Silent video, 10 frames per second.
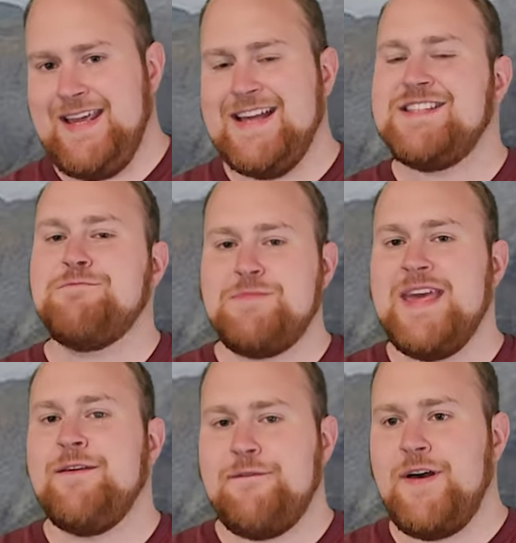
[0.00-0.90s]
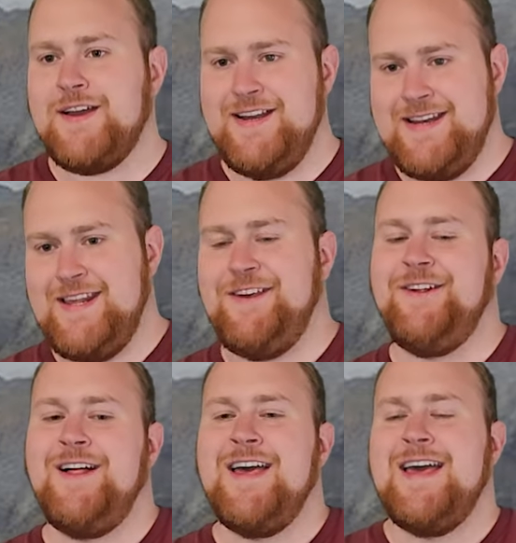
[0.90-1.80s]
It's a big fucking deal.
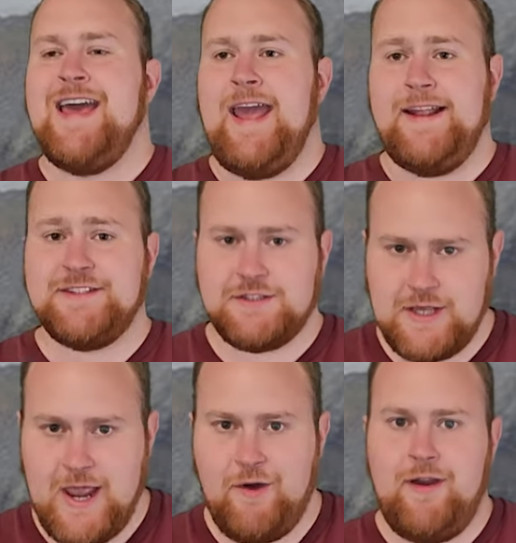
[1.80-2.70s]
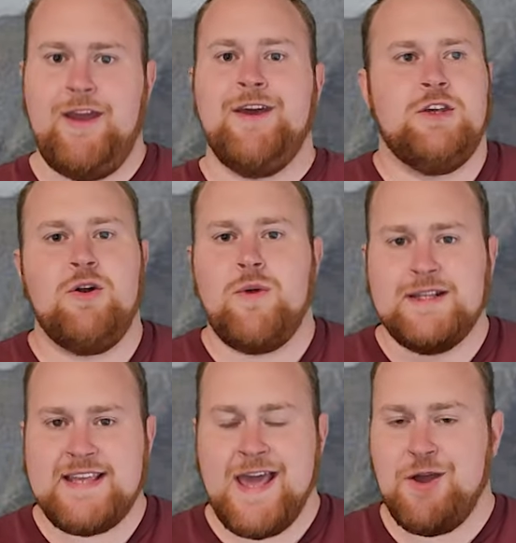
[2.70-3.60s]
And scary. You don't want
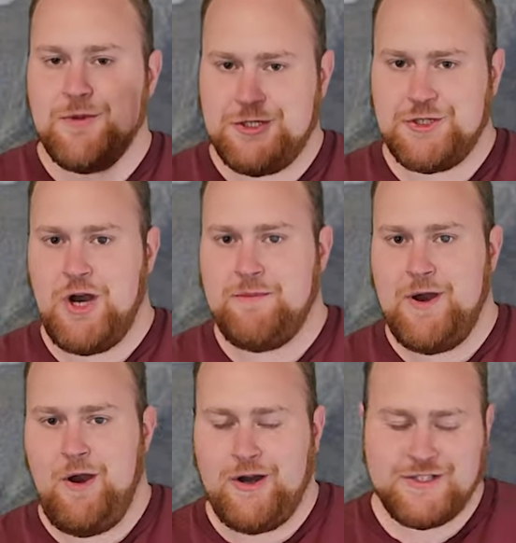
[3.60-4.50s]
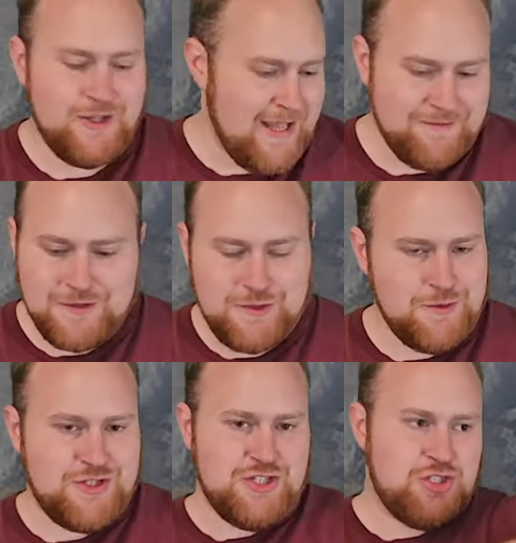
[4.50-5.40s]
to tangle with a shard bearer, so all they have to do
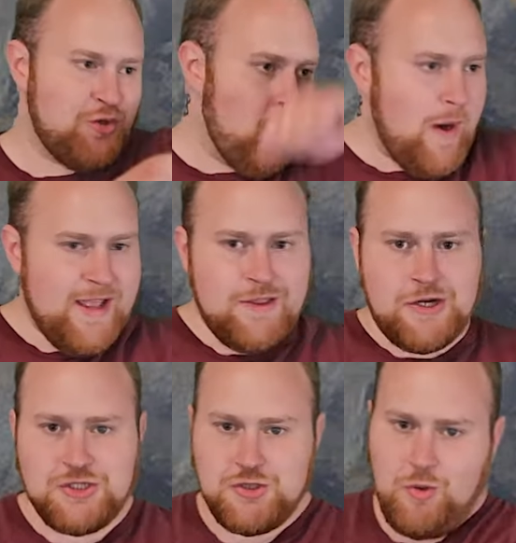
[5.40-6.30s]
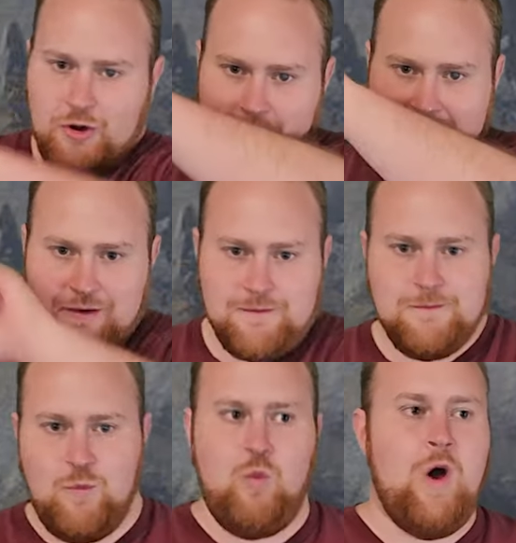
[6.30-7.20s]
is just swing their sword around
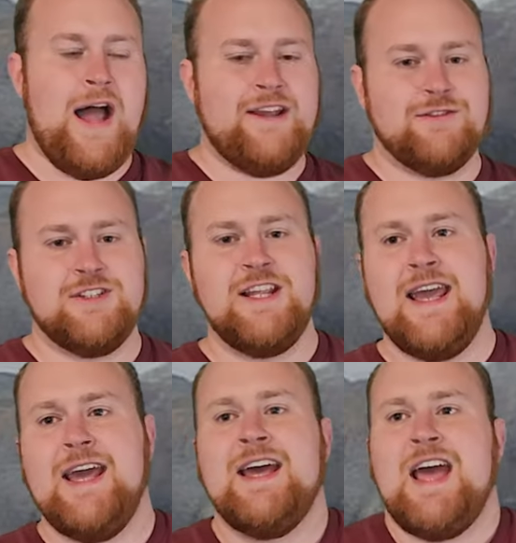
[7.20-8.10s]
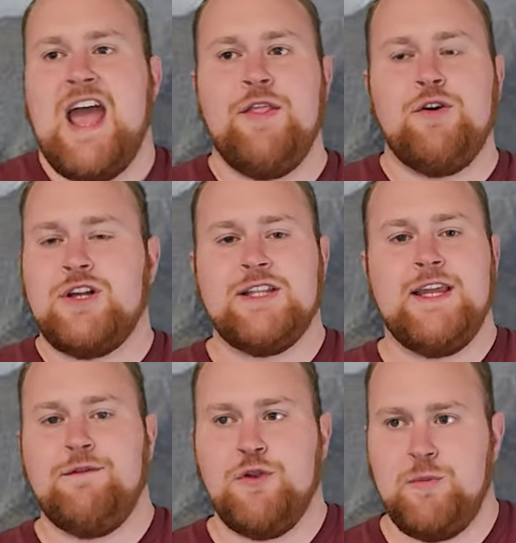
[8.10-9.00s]
wildly, and they'll
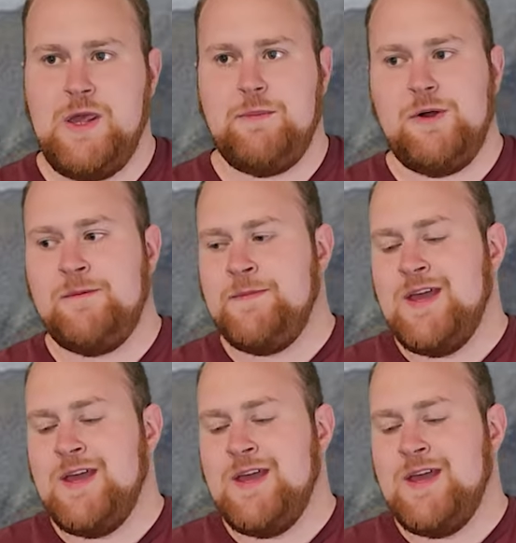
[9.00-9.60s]
cleave through people.